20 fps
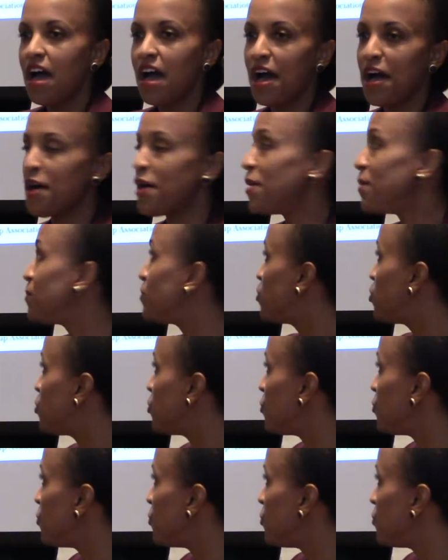
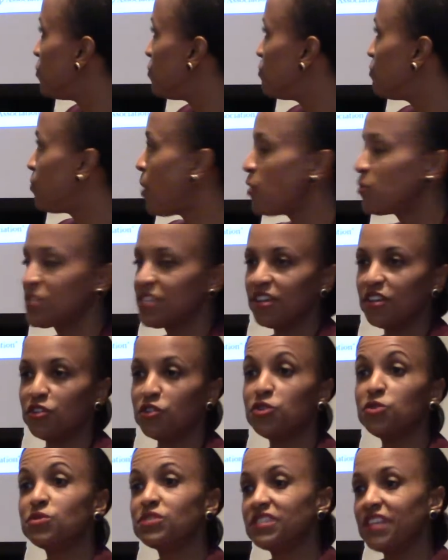to posting a
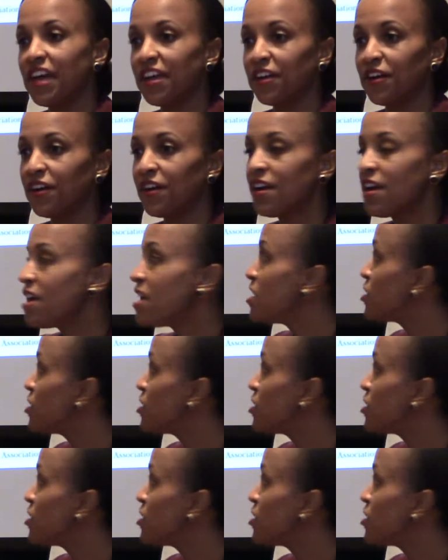newsletter.